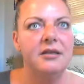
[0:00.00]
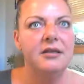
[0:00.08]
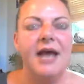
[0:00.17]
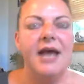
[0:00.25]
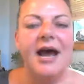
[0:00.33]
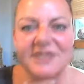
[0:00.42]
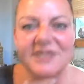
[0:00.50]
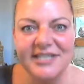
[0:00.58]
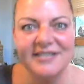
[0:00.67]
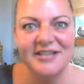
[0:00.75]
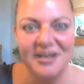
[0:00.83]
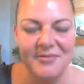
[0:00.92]
How is
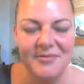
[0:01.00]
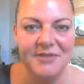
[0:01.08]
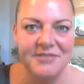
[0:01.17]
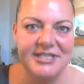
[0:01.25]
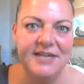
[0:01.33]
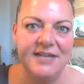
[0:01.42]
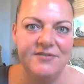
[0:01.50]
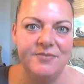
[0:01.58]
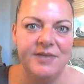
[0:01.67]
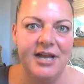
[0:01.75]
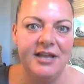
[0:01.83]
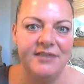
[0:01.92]
this going to be received
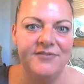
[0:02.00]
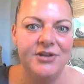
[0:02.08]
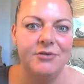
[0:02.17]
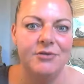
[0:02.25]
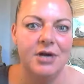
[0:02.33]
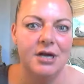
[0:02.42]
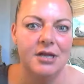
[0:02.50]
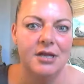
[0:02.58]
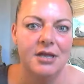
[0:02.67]
by the viewer?